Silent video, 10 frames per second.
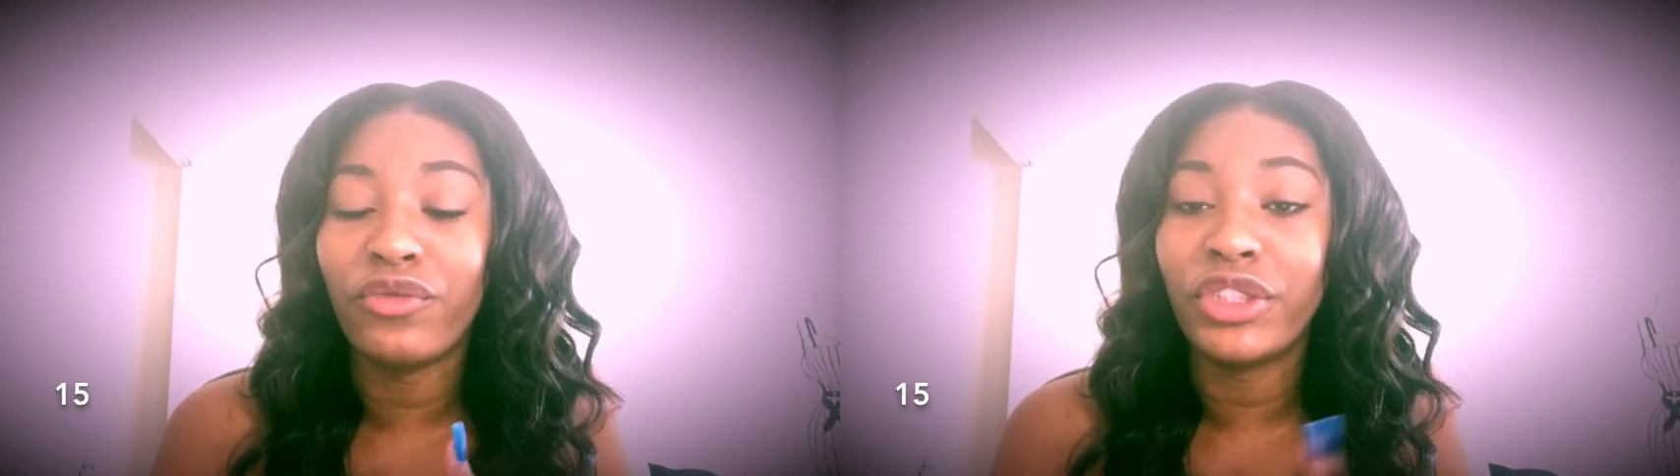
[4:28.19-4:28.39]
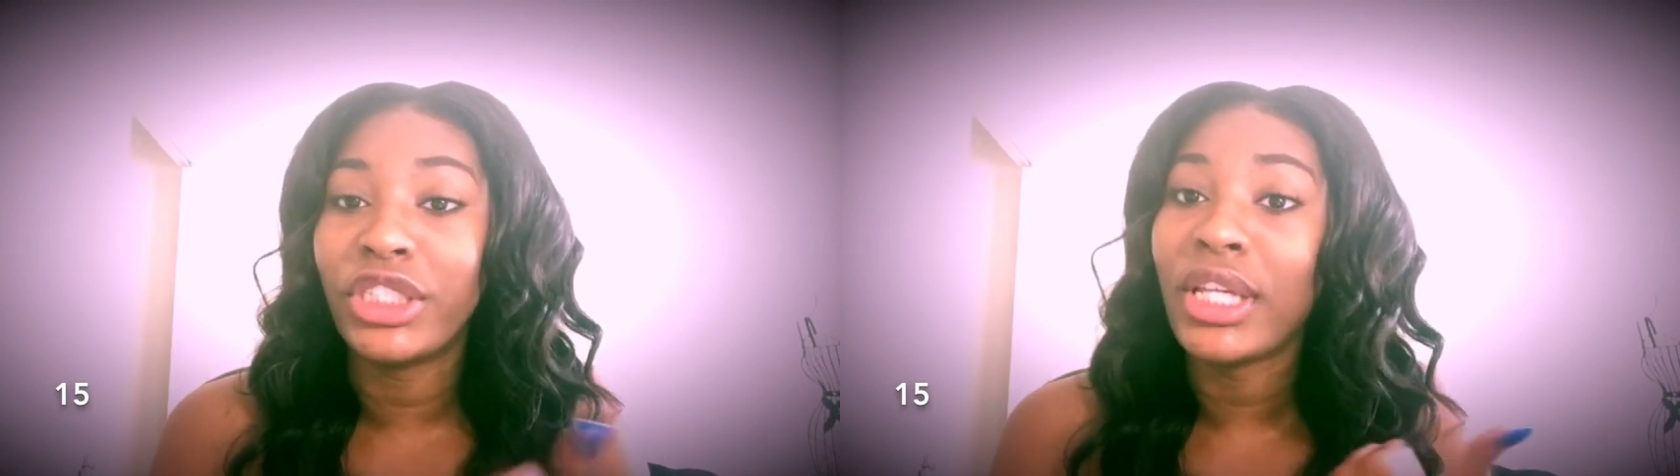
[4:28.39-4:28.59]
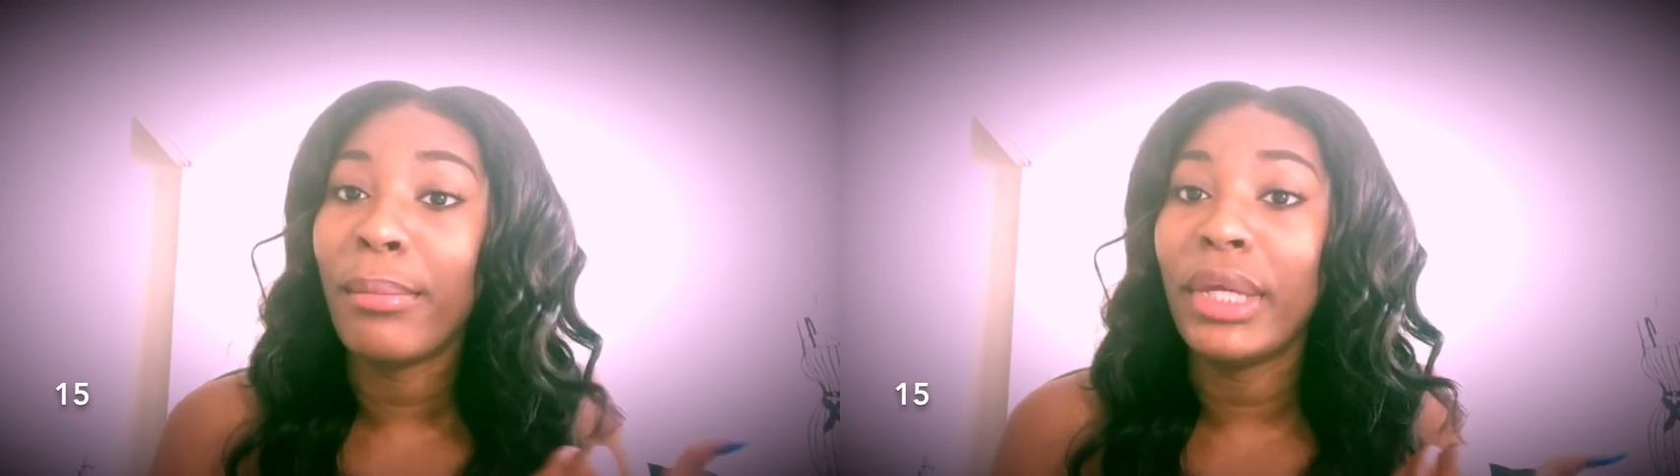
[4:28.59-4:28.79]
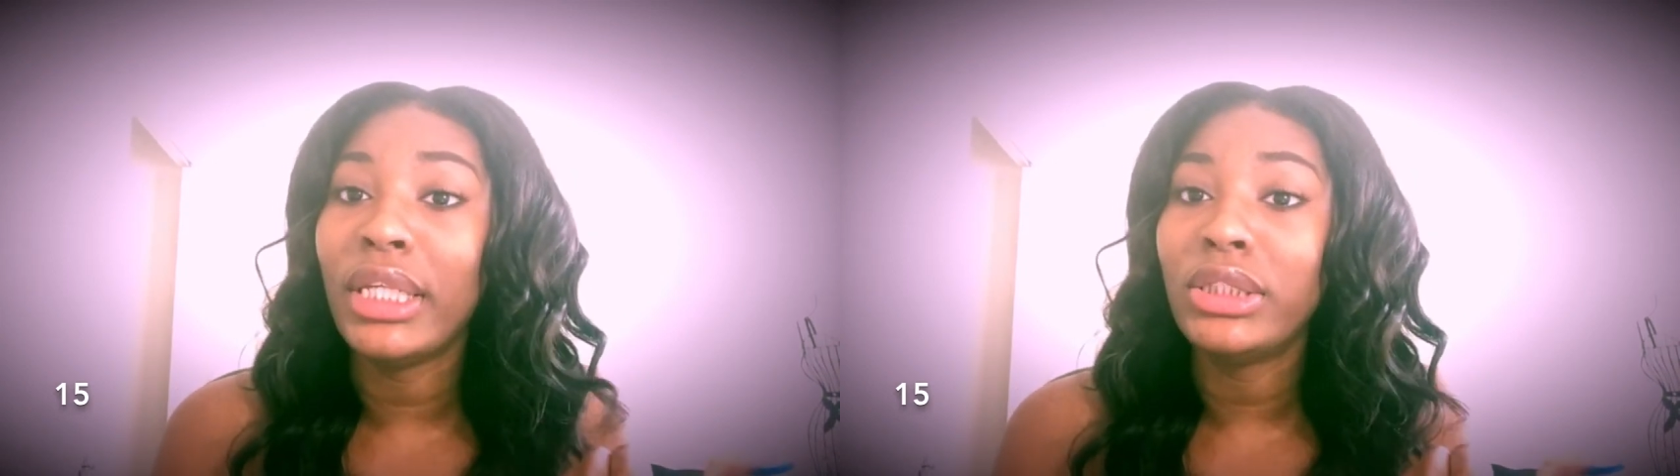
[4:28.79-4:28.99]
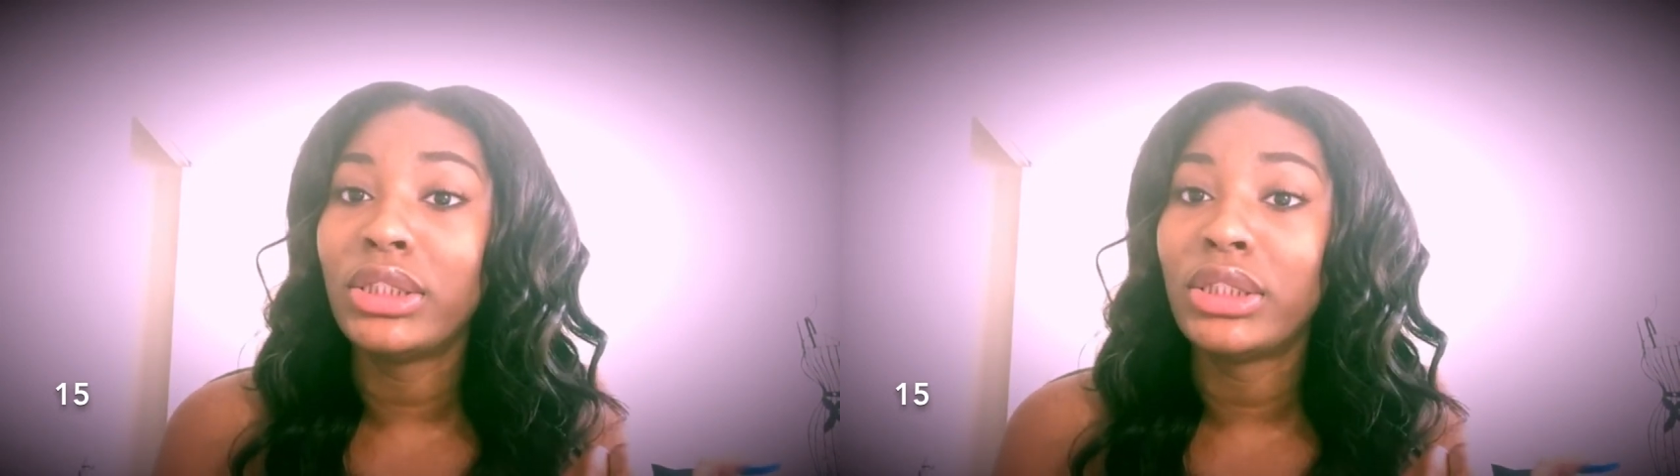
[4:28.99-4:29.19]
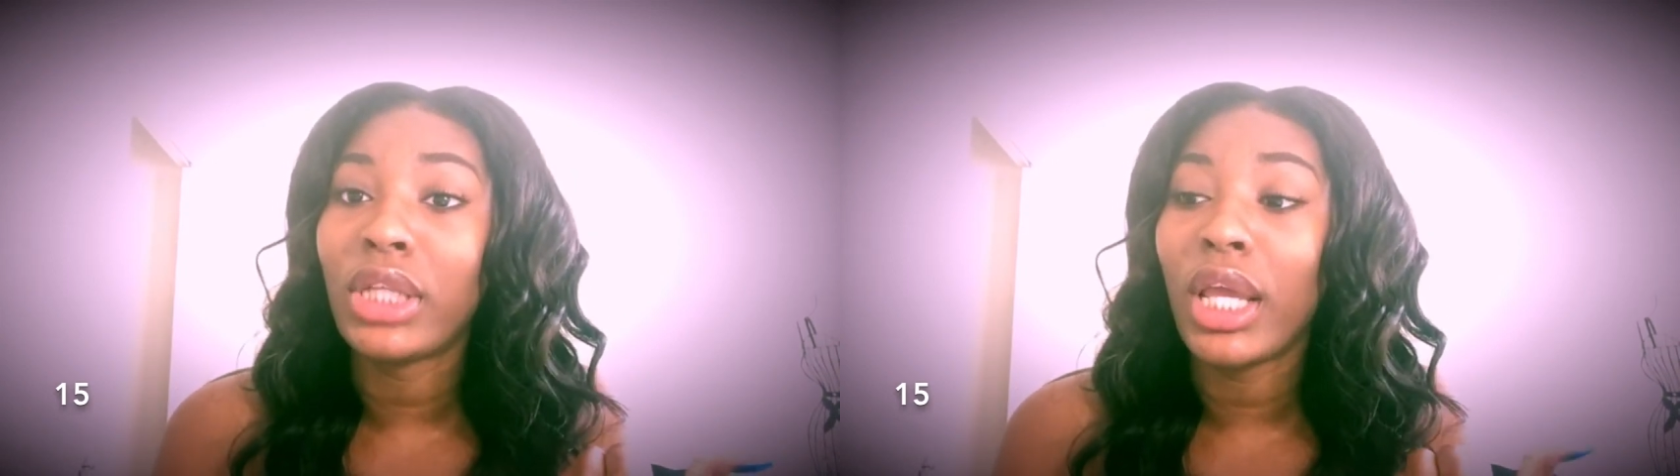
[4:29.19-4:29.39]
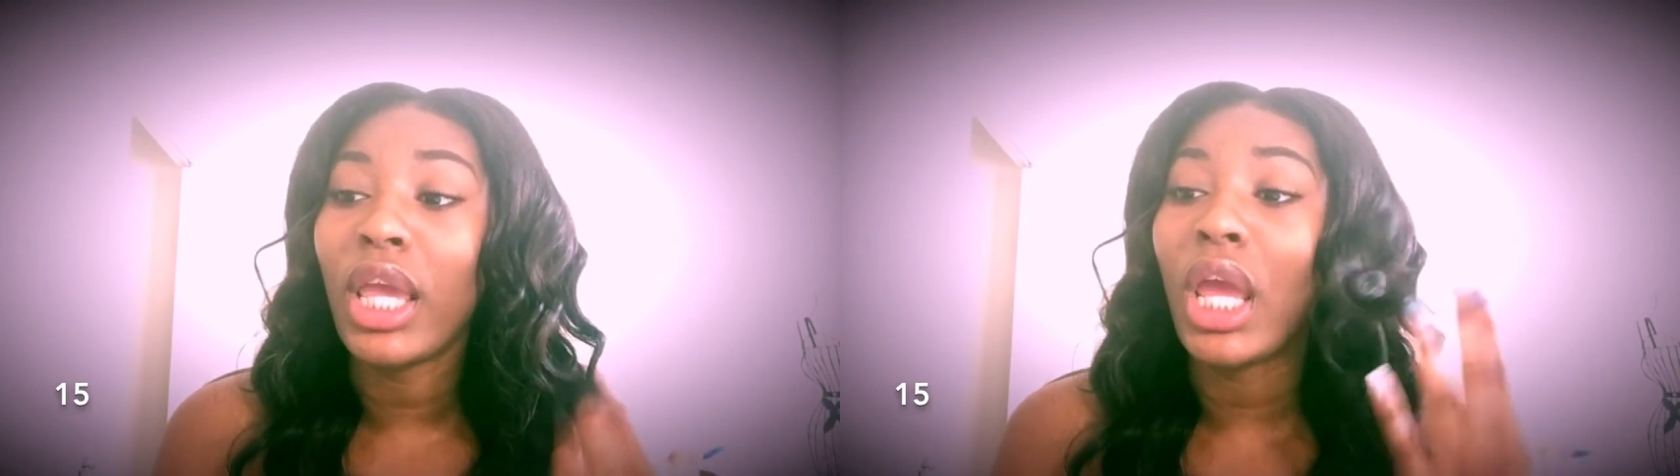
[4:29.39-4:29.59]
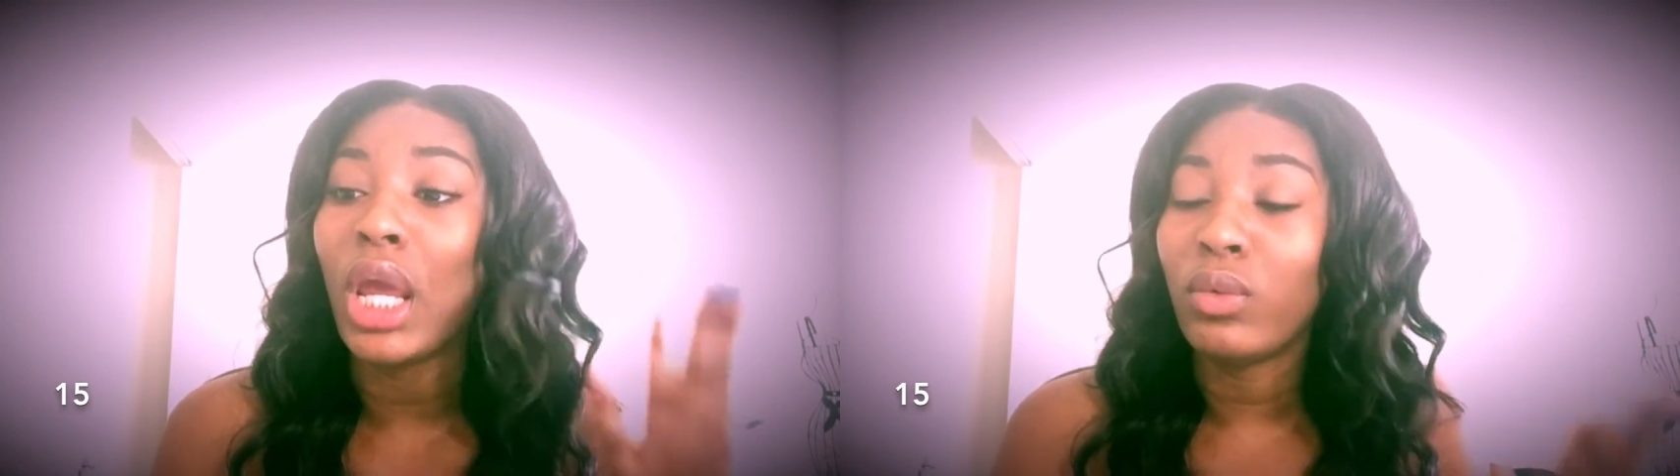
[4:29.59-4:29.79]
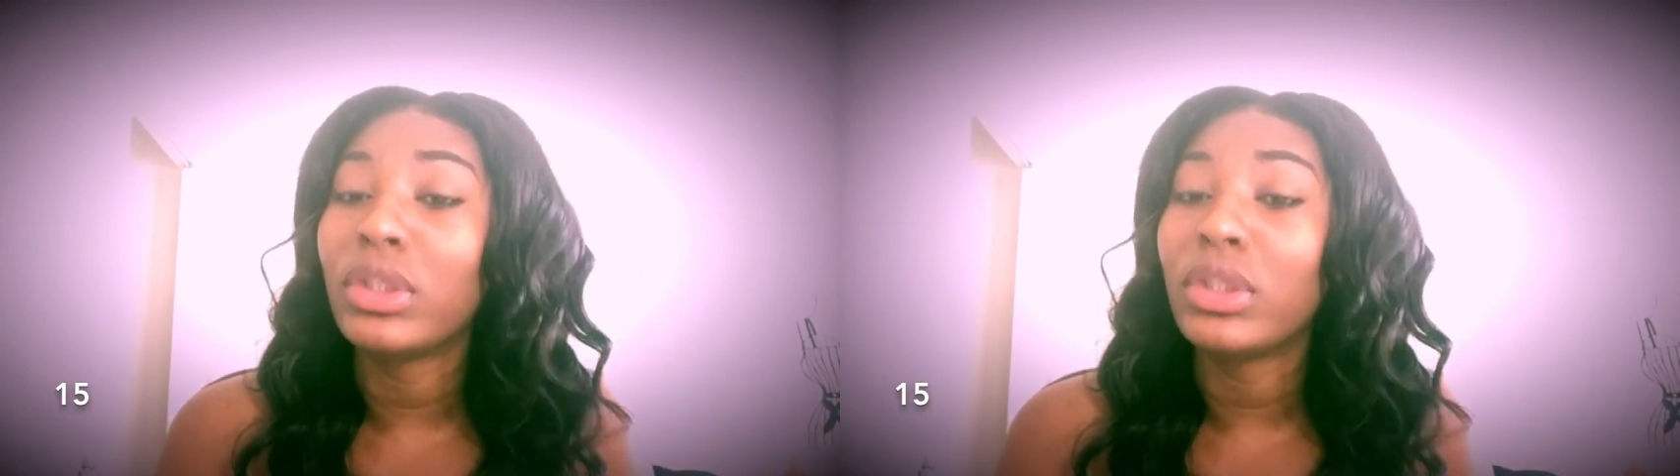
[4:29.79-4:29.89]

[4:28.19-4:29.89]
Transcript: It was lit. It was